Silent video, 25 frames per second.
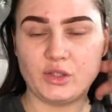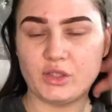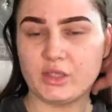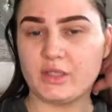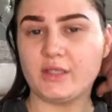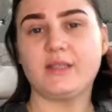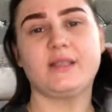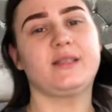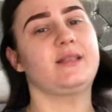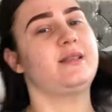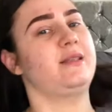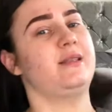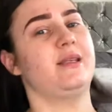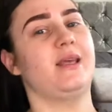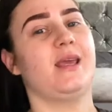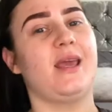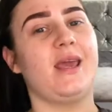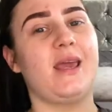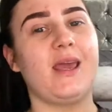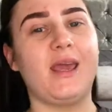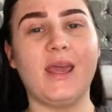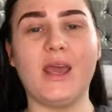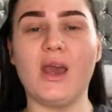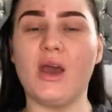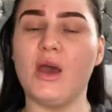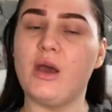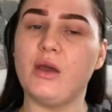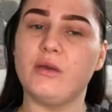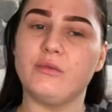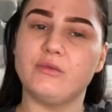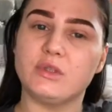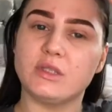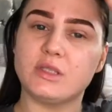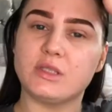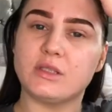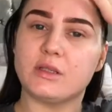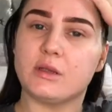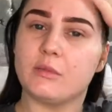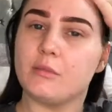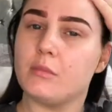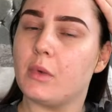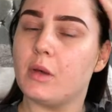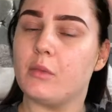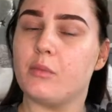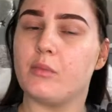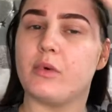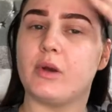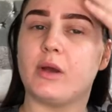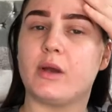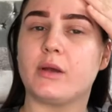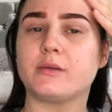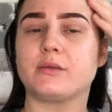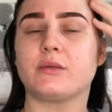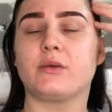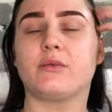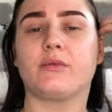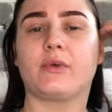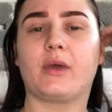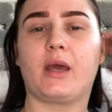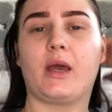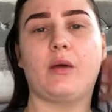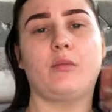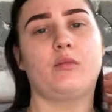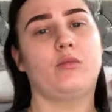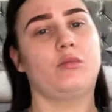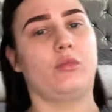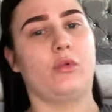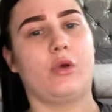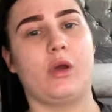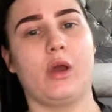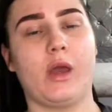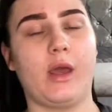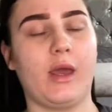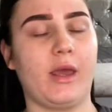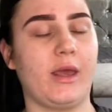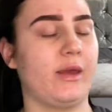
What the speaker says: you can see, I've just done my brows off camera.